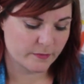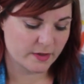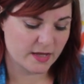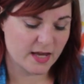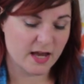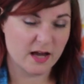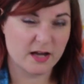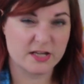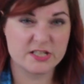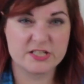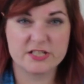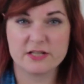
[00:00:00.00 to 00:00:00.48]

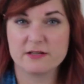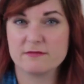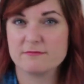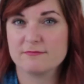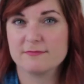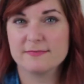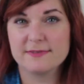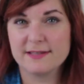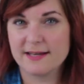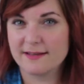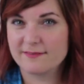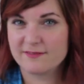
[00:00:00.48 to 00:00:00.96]
Yeah, I
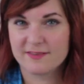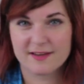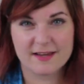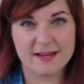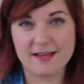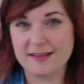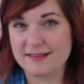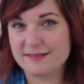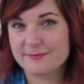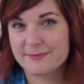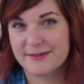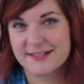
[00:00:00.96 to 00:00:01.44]
don't love
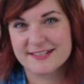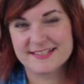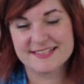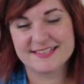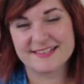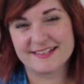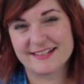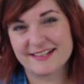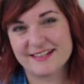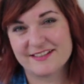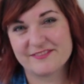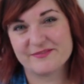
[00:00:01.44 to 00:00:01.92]
it as much
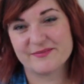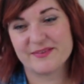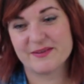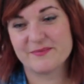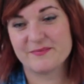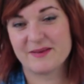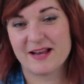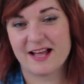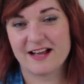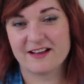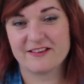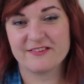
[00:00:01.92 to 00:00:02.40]
as I love my
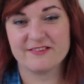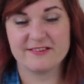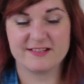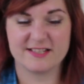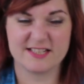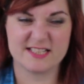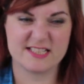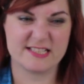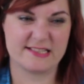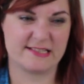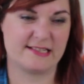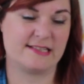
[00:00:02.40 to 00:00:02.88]

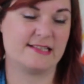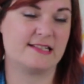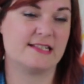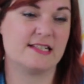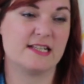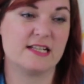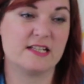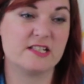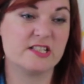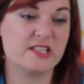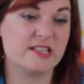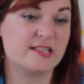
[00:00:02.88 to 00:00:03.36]
Blackwood. It's
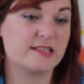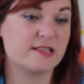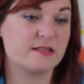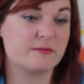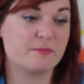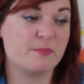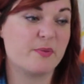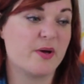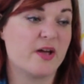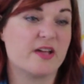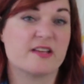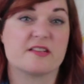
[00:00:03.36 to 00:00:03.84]

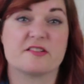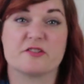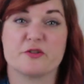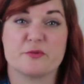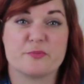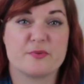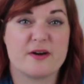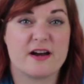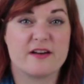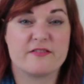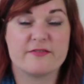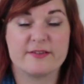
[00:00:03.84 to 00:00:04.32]
just
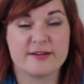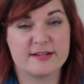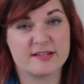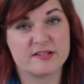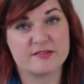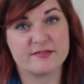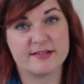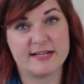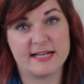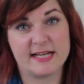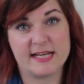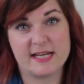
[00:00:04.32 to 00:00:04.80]
personal
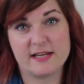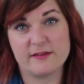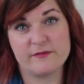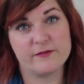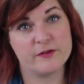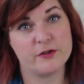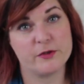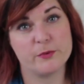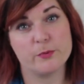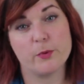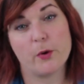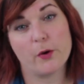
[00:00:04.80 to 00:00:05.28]
preference, really.
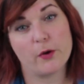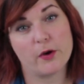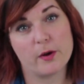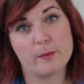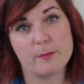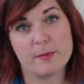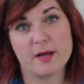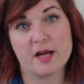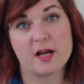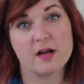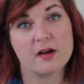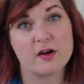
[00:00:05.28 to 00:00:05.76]
If you want
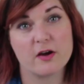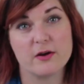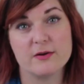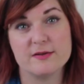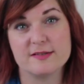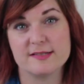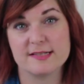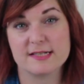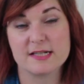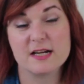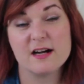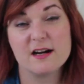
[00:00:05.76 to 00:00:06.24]
a big
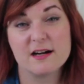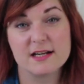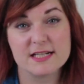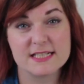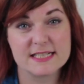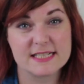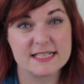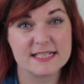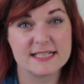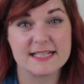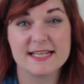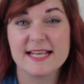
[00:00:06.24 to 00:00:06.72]
cosy
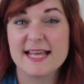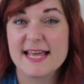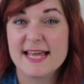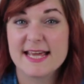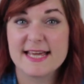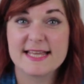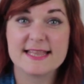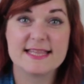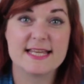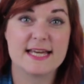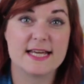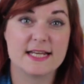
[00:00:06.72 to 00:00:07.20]
cardigan,
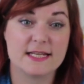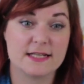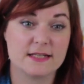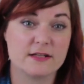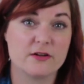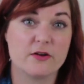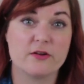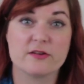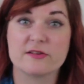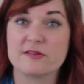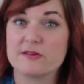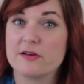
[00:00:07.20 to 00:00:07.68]

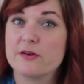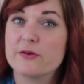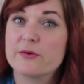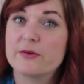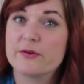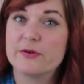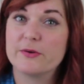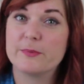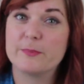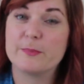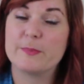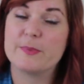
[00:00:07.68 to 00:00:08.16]
then Oslo
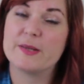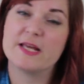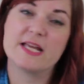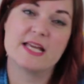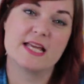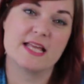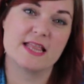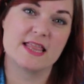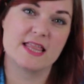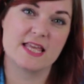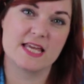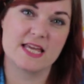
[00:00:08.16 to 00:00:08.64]
could
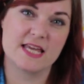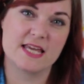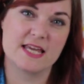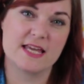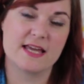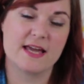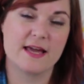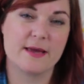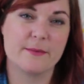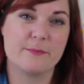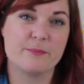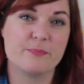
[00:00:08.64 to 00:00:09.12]
be
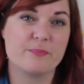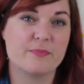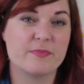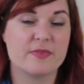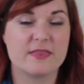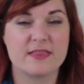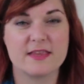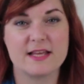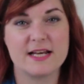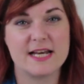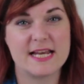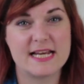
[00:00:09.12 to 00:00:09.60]

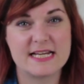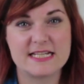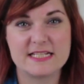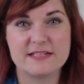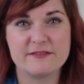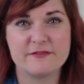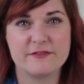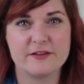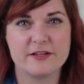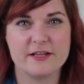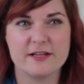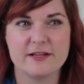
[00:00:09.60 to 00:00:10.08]
the
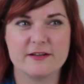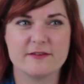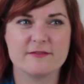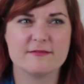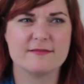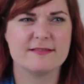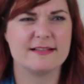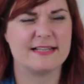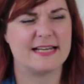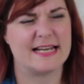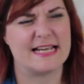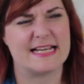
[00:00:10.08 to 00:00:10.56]
lady for
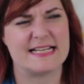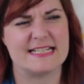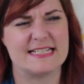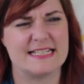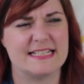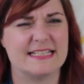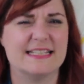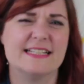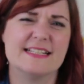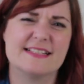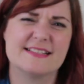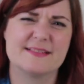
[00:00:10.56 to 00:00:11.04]
you.
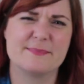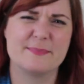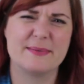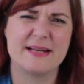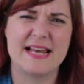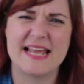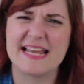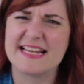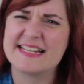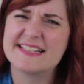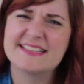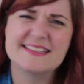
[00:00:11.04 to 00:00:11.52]
Lady, it's a
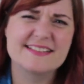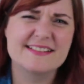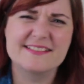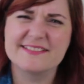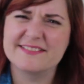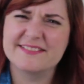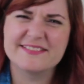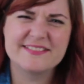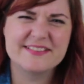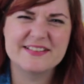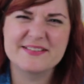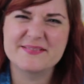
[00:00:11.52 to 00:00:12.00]
place.
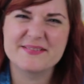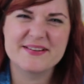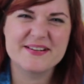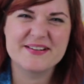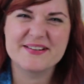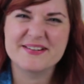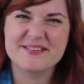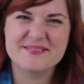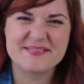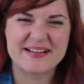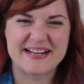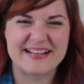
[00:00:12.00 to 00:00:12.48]
What am I
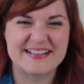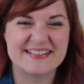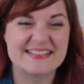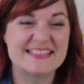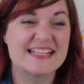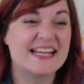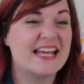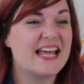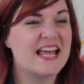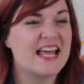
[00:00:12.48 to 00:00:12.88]
on about?